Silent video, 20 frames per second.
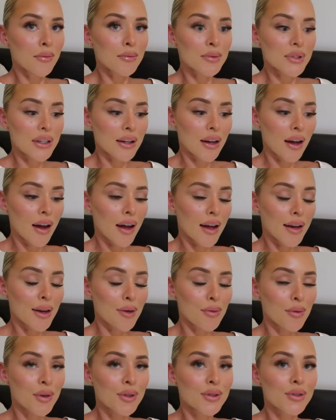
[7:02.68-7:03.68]
Dinner and
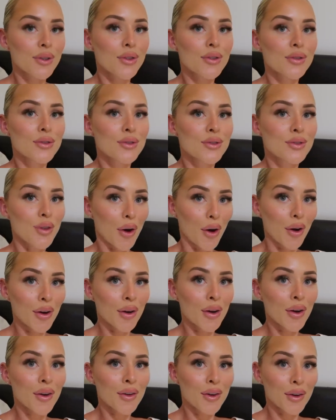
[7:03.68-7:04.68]
it was
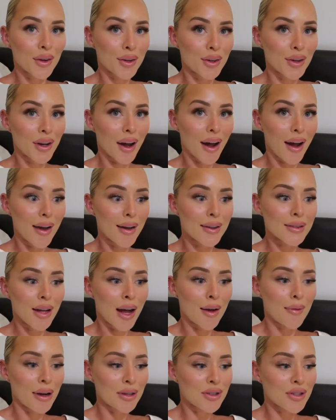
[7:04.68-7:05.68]
so good, you guys.
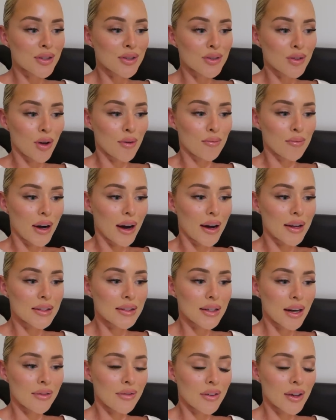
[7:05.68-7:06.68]
I'm actually so
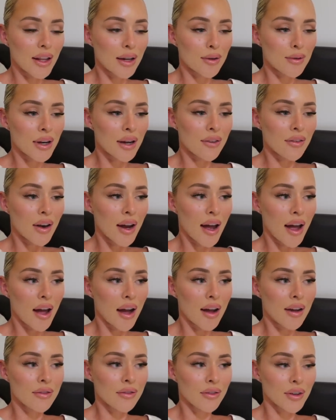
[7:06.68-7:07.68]
impressed. I feel like whenever I
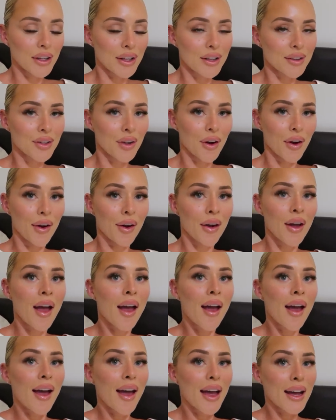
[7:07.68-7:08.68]
have really low
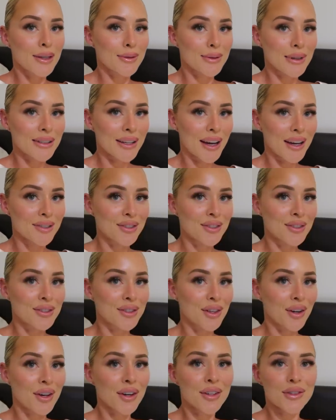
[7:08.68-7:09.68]
expectations
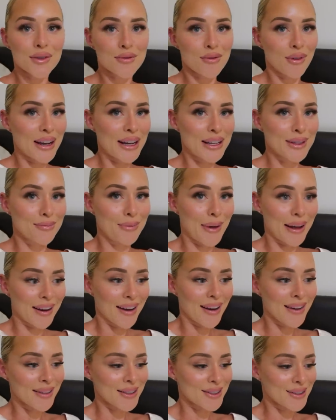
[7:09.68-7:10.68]
though, it's always
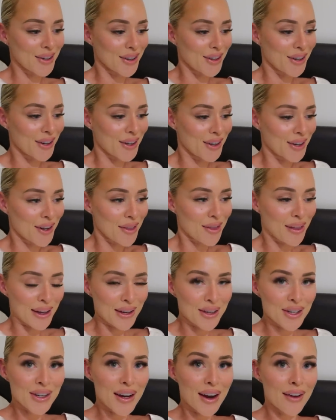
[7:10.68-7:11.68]
better. So
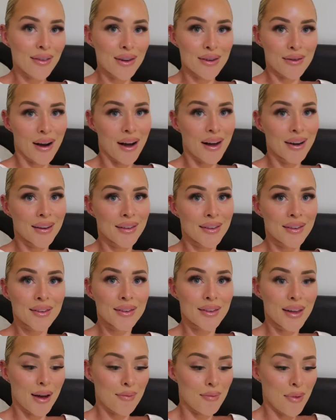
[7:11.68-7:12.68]
thank you to
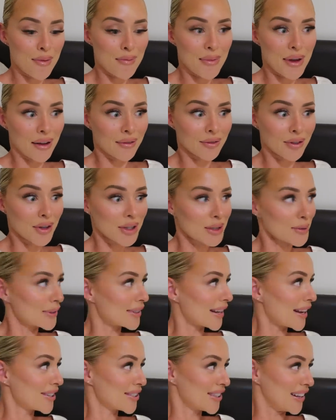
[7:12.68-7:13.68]
everyone that made me have low
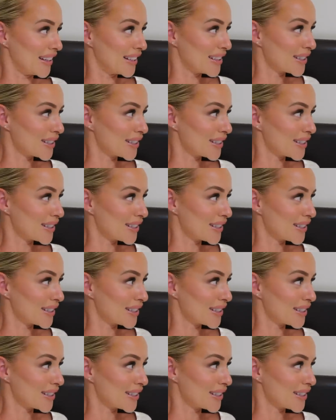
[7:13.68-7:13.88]
expectations.